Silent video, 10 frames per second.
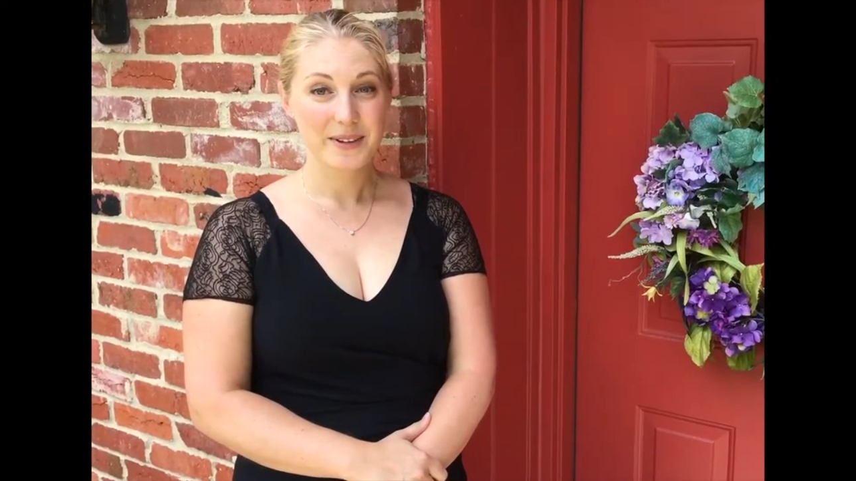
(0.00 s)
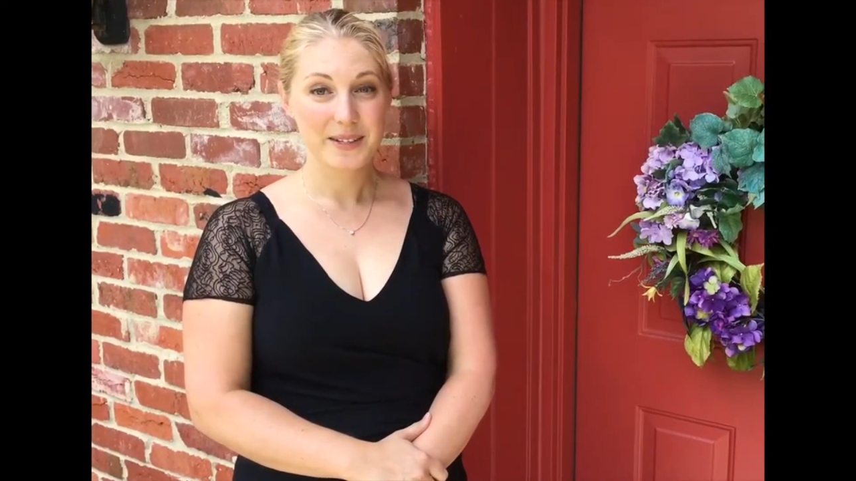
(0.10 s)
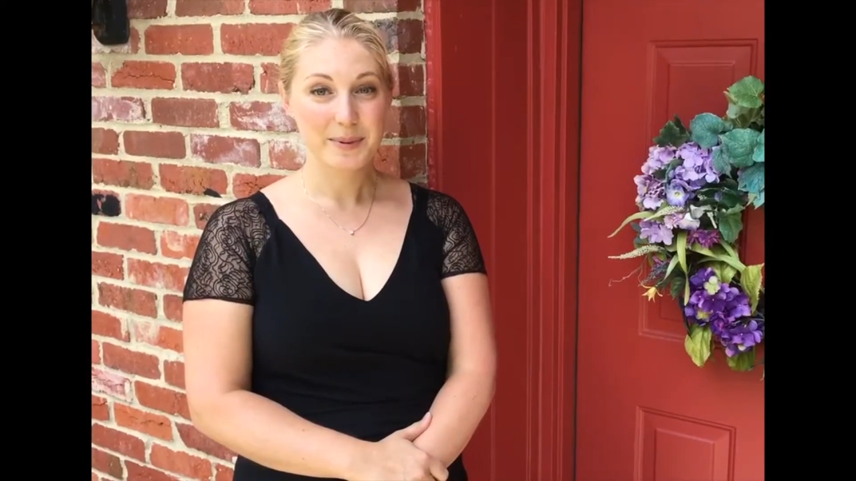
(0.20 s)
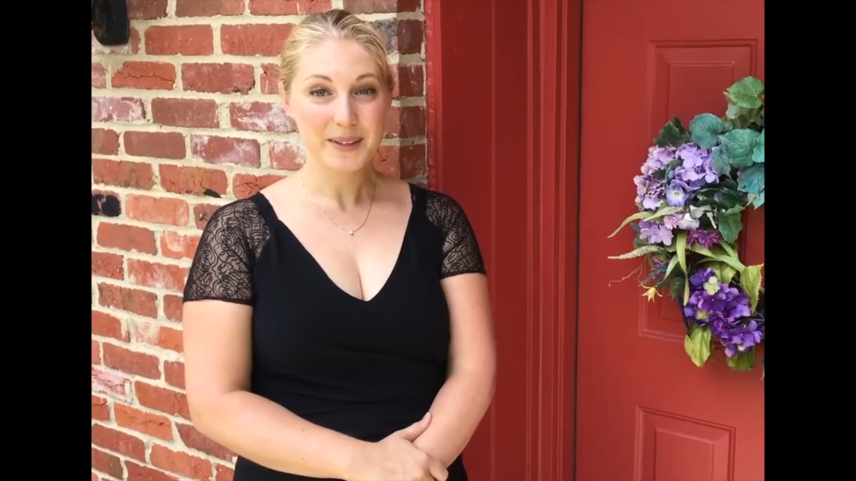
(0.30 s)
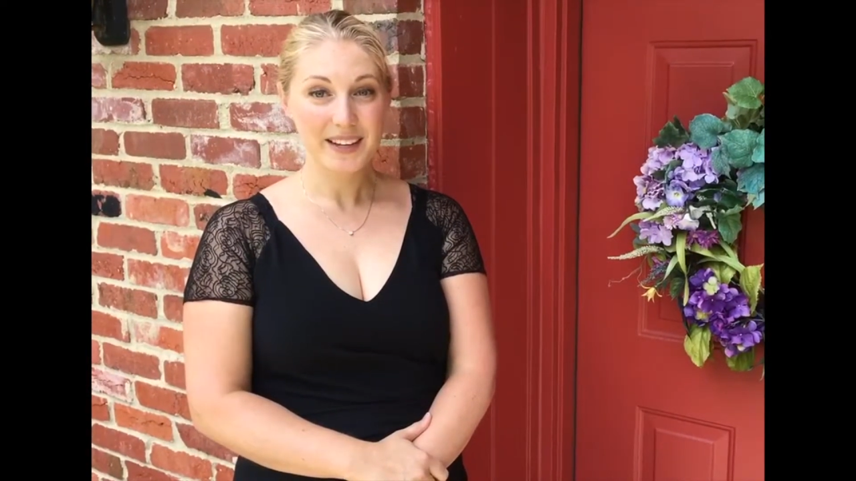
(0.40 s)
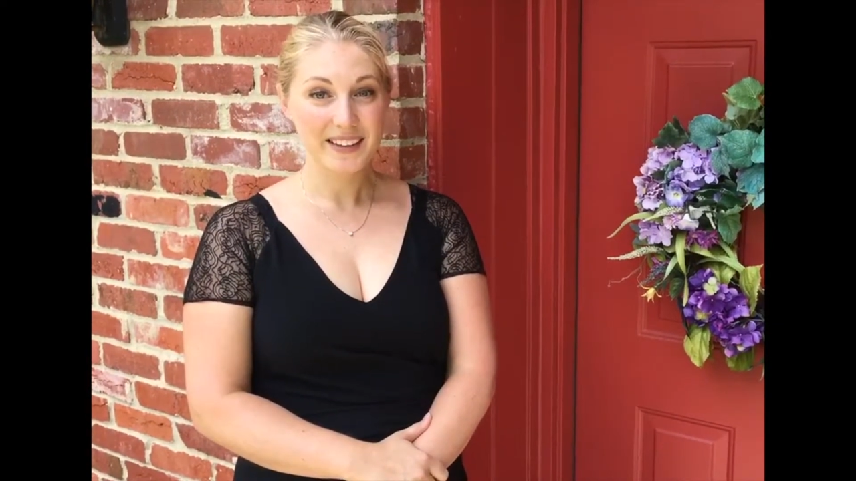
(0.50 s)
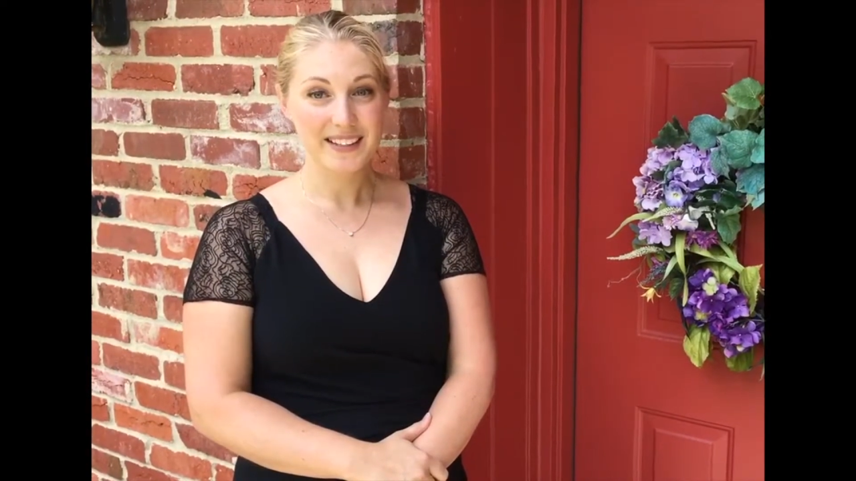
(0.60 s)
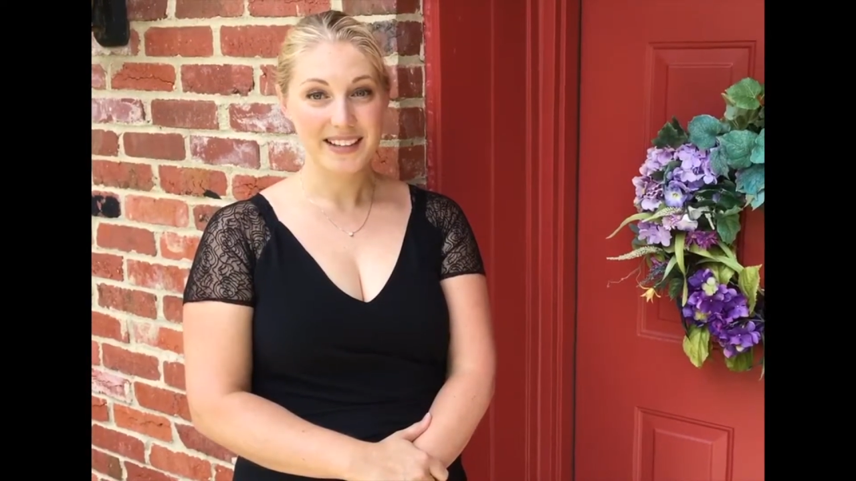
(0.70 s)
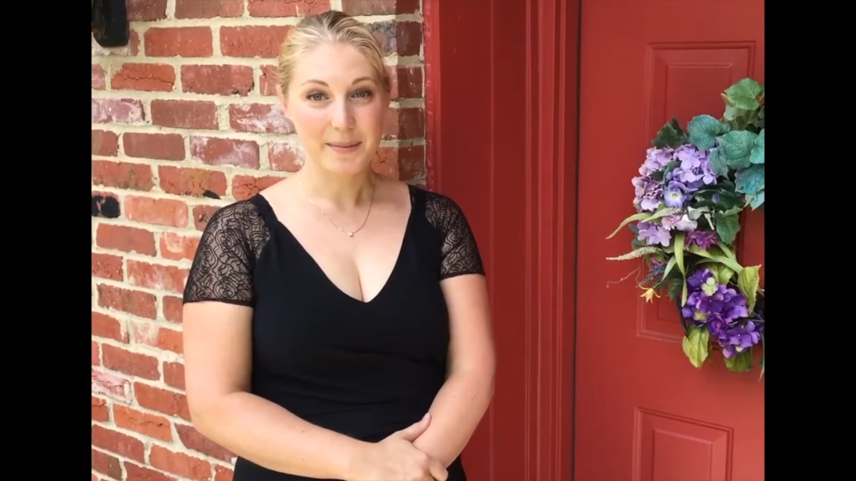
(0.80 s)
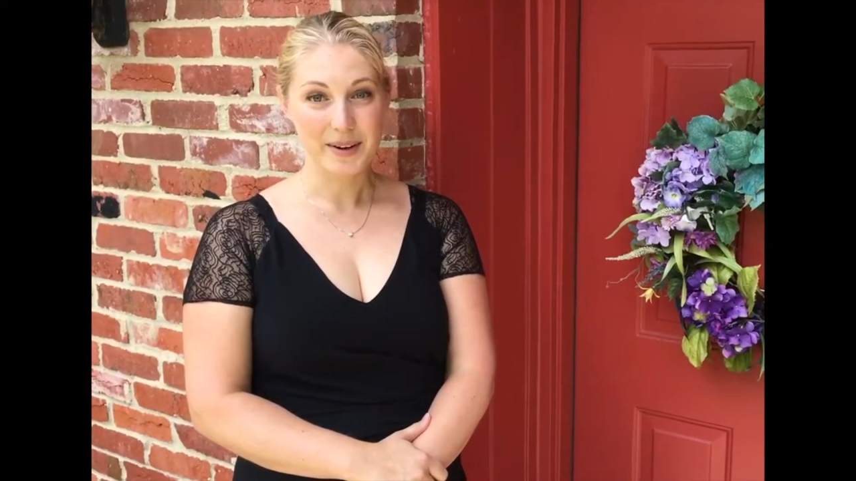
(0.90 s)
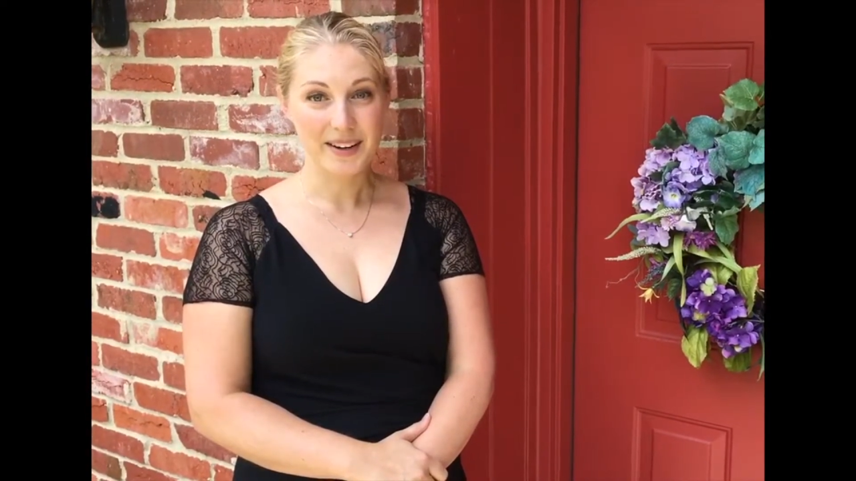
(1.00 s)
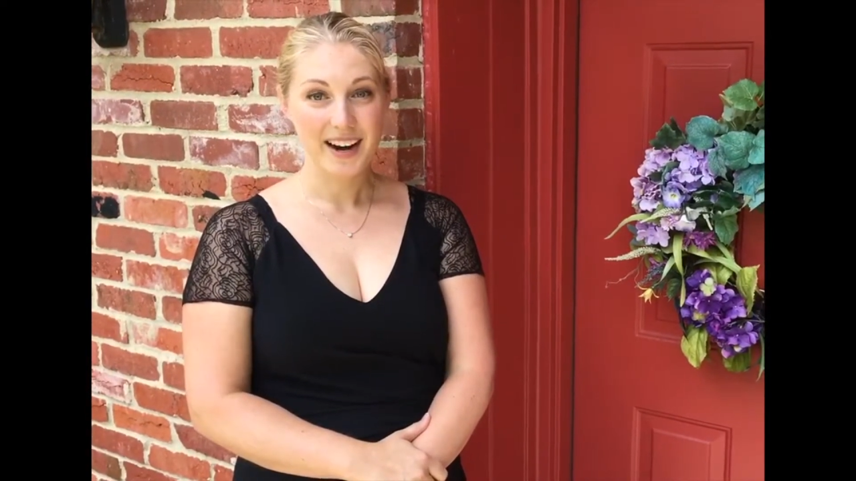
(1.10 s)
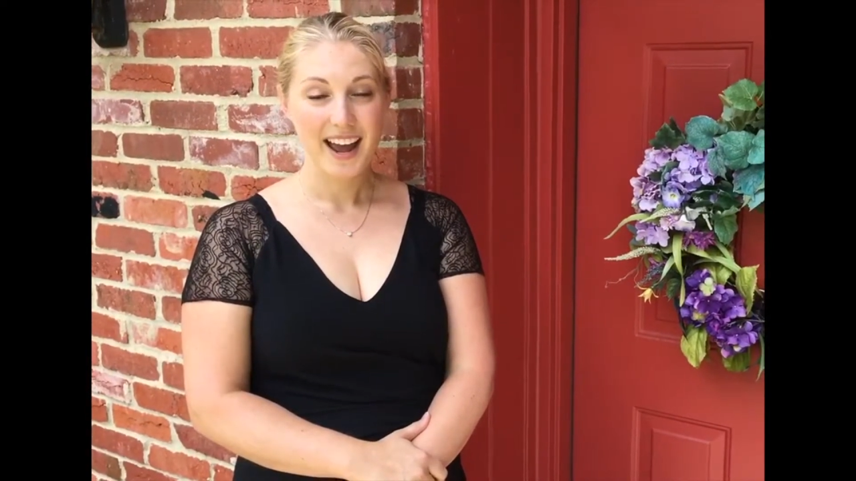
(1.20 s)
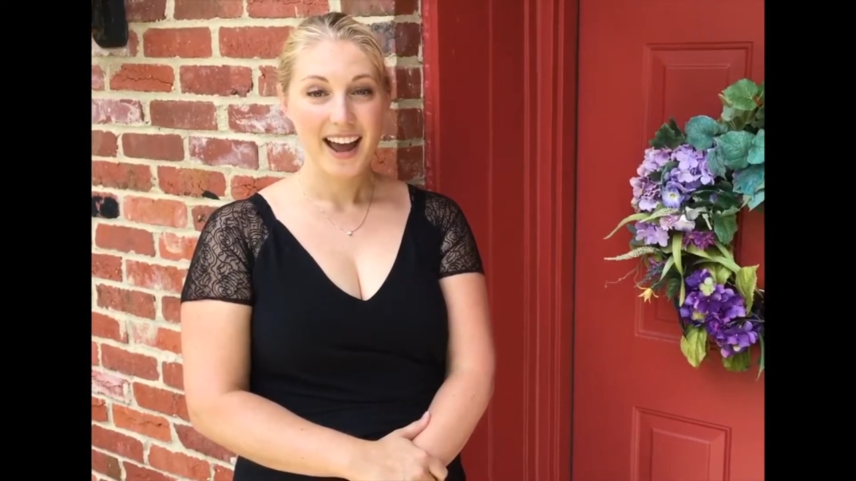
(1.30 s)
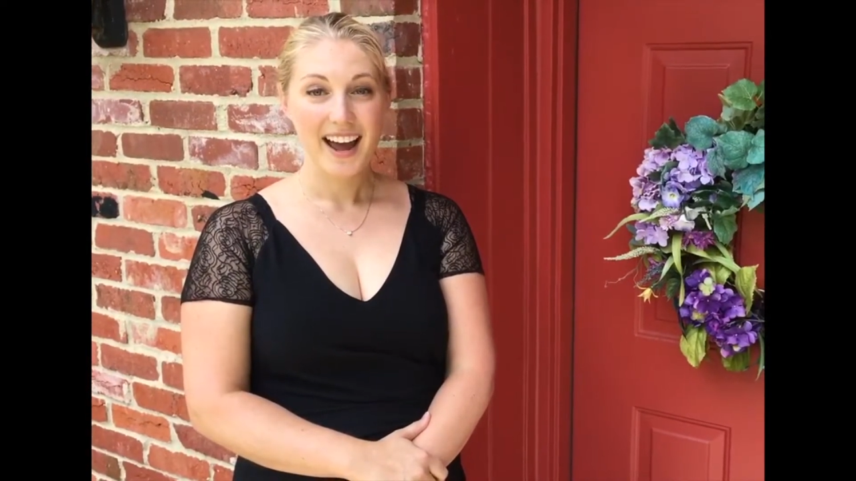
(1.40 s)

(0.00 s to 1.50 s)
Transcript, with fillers: for his birthday this summer,